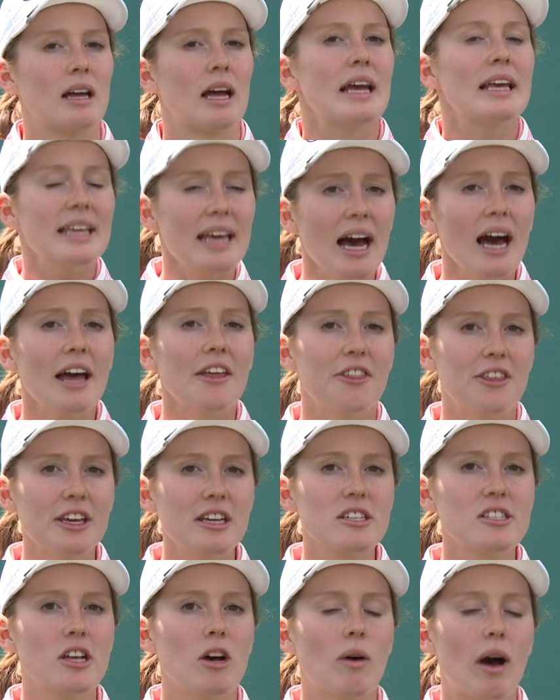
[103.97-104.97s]
Yeah, I
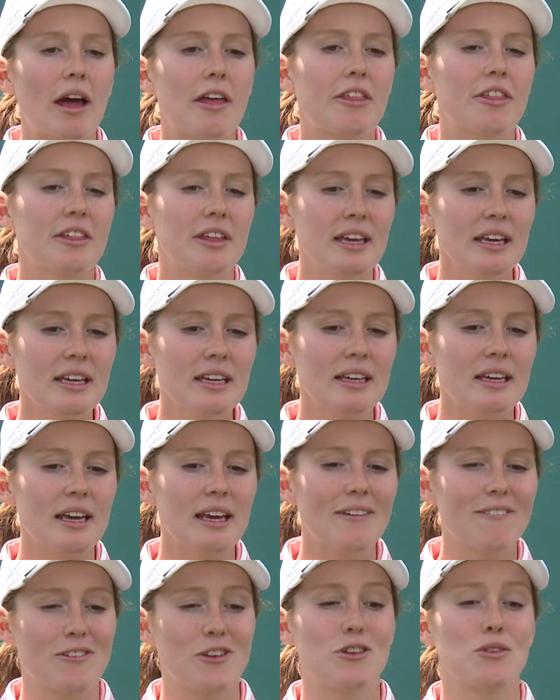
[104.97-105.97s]
think so. I think
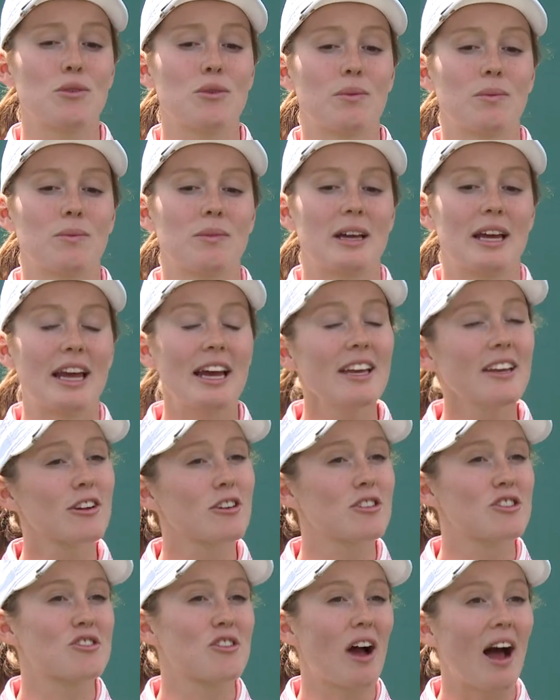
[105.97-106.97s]
if you hit
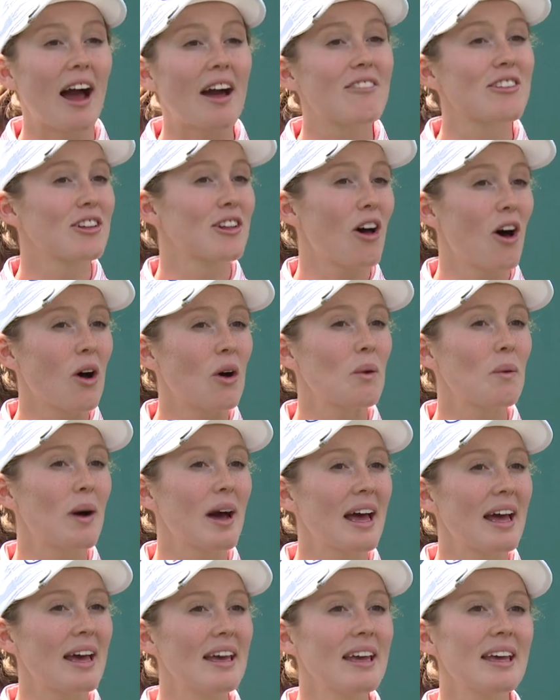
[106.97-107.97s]
your drive a long
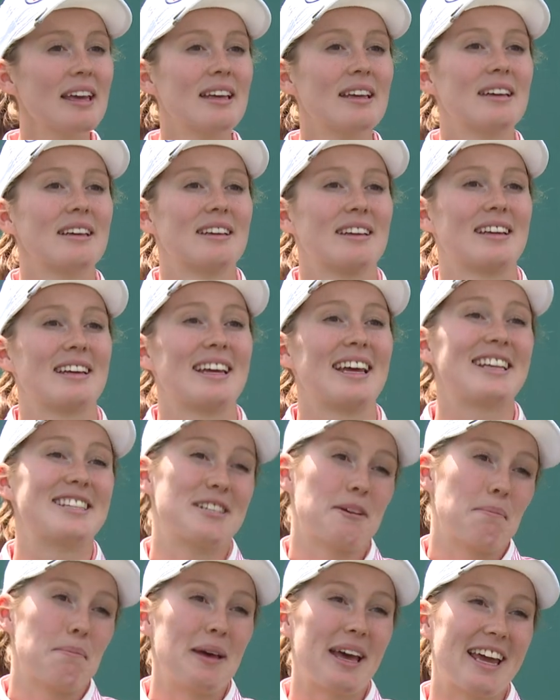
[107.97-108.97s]
way, it's
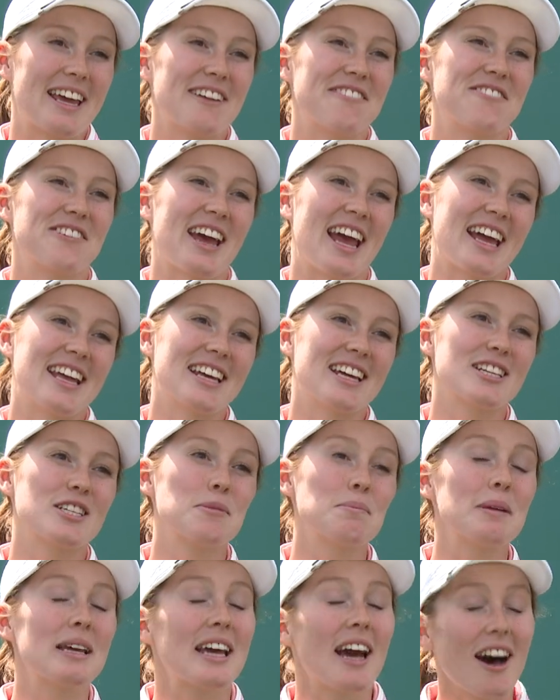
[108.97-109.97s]
a big
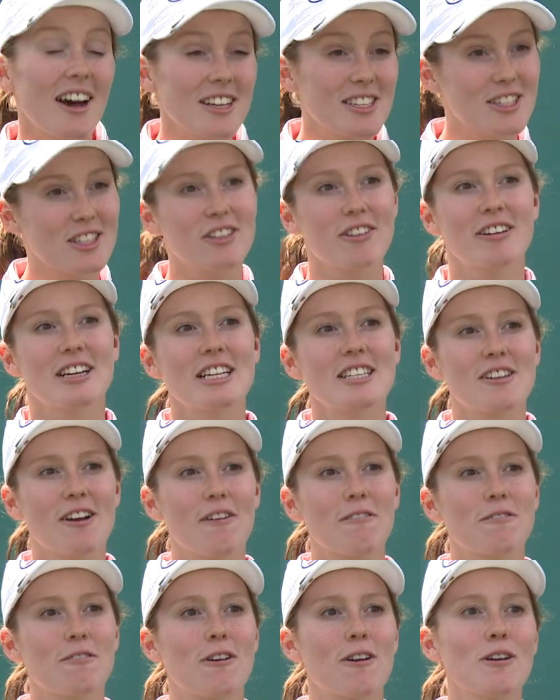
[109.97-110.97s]
advantage because the greens
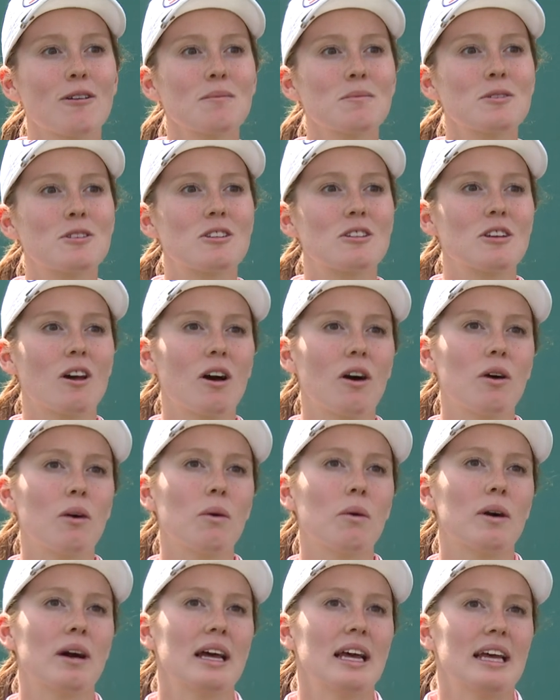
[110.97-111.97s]
are firm.
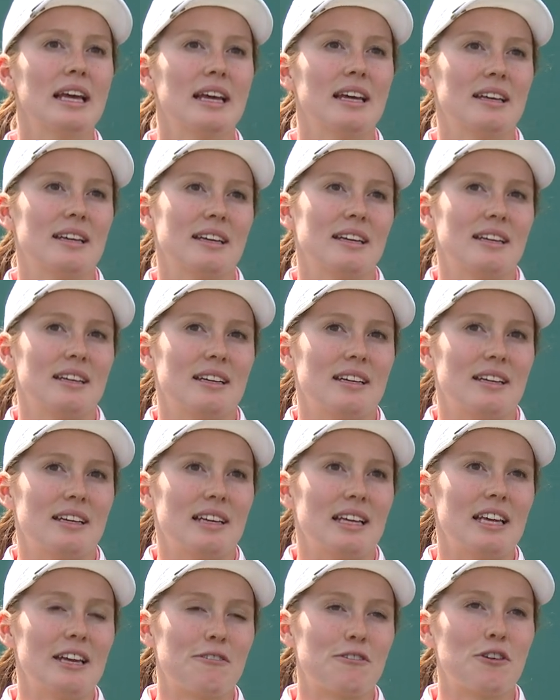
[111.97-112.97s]
So
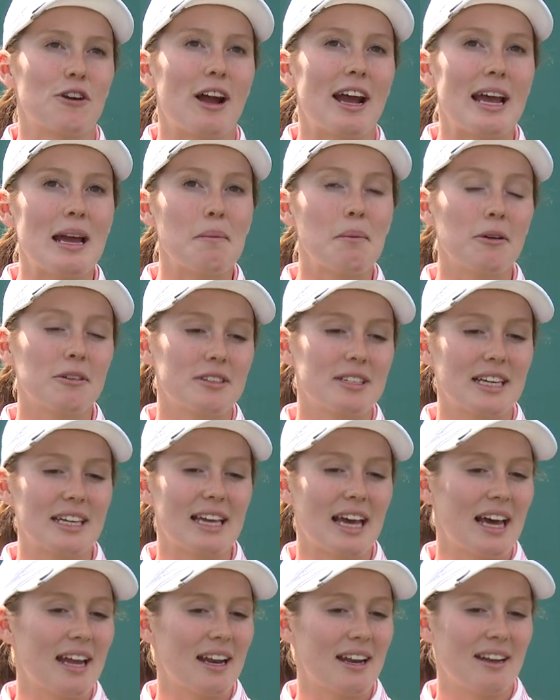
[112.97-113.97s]
if you're able to
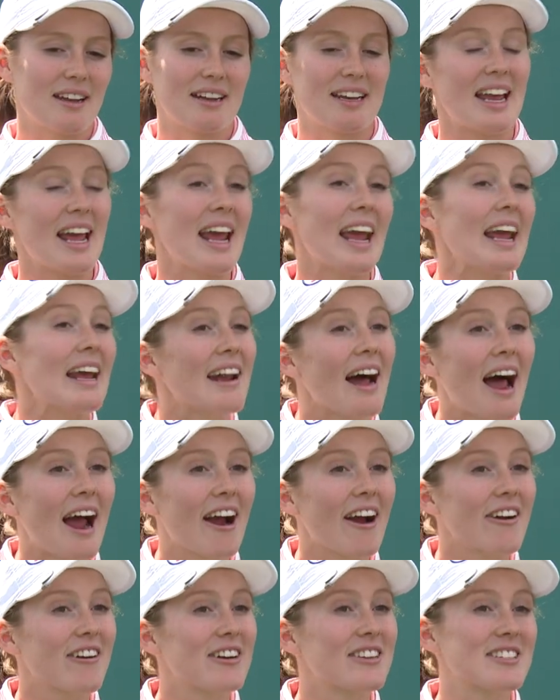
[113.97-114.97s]
get an
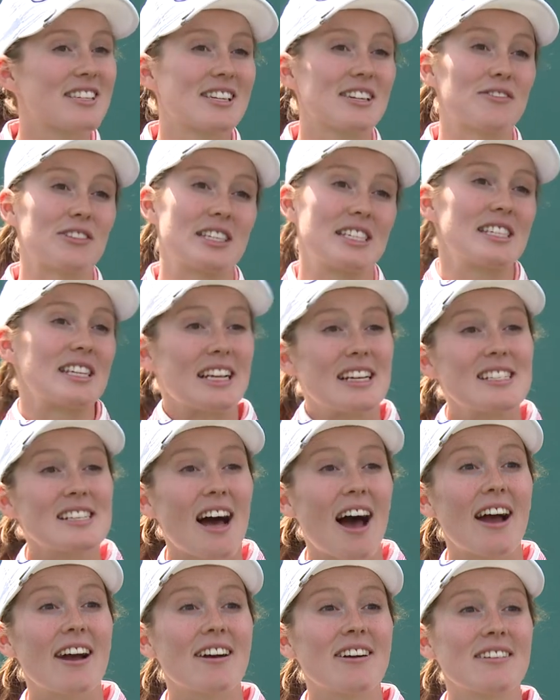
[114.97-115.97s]
8-iron instead of a
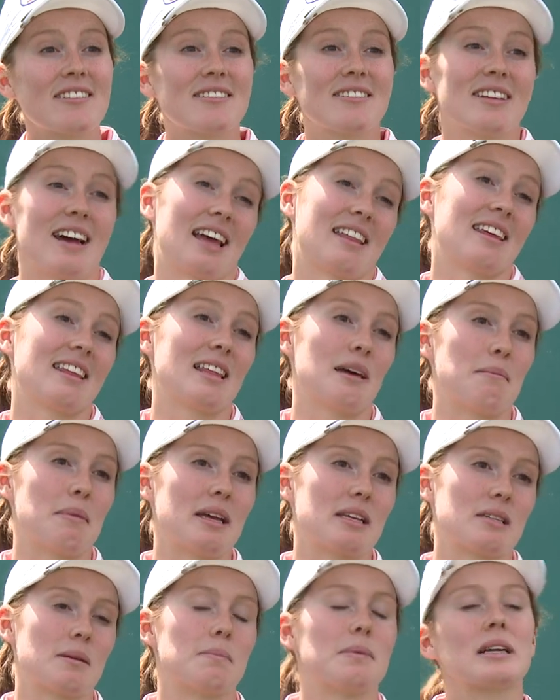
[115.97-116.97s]
6-iron, I think that
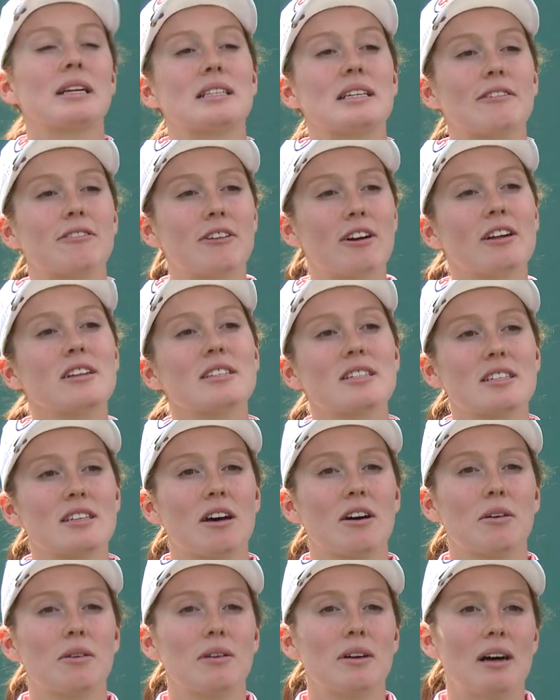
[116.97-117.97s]
makes a big difference.
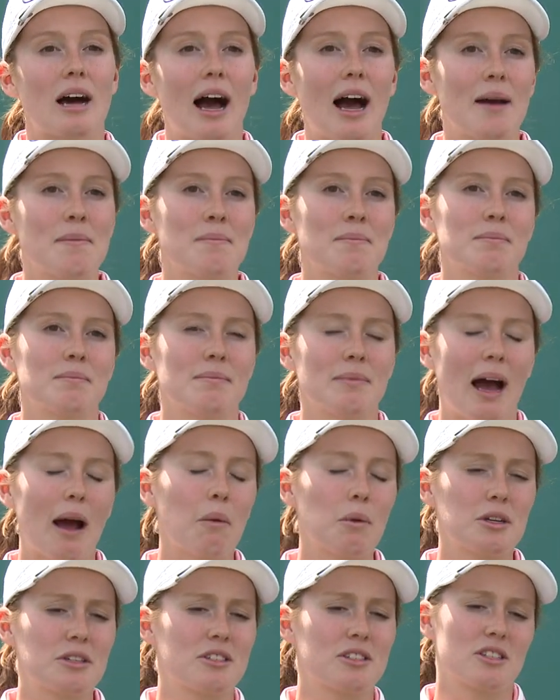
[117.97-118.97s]
So I
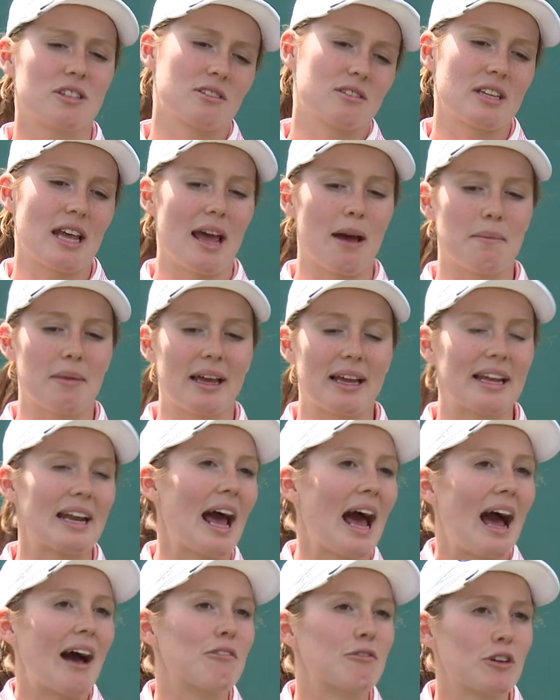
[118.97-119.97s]
would say I'm like an
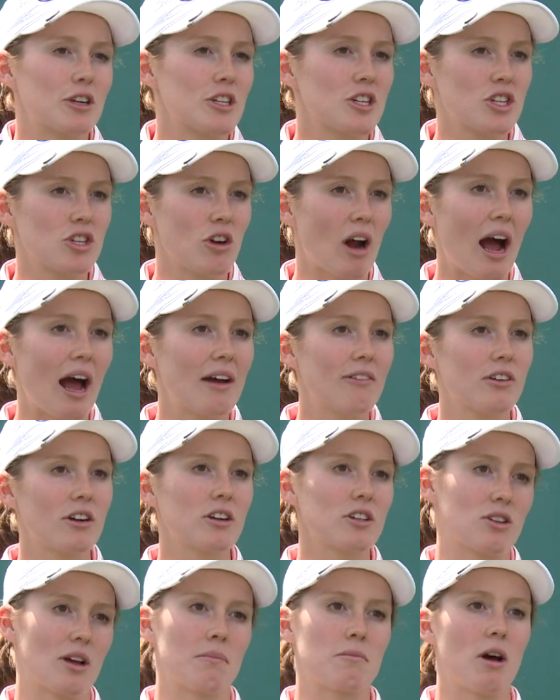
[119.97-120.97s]
average
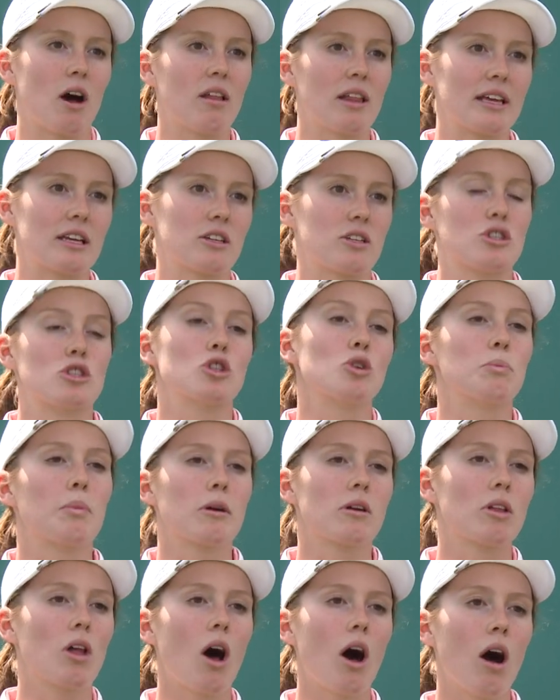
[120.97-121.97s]
driver, so I'm not like
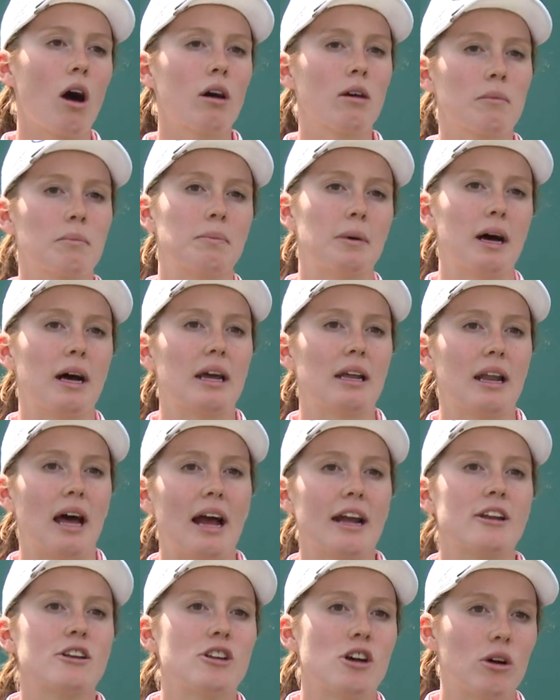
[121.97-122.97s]
super long, but
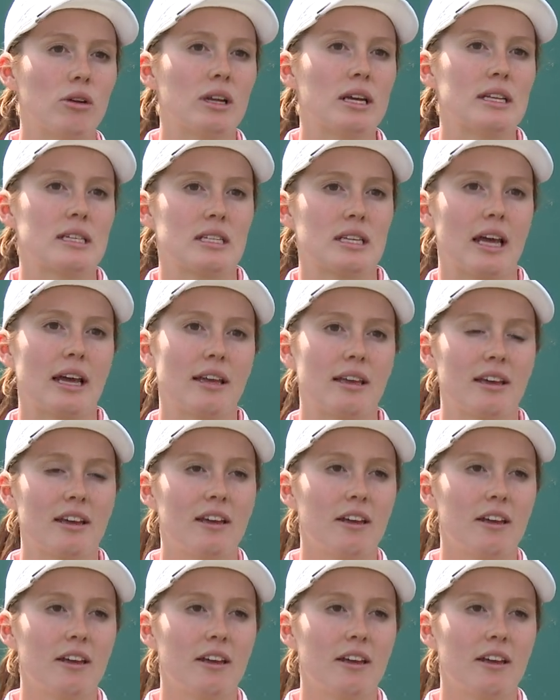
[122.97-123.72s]
I notice like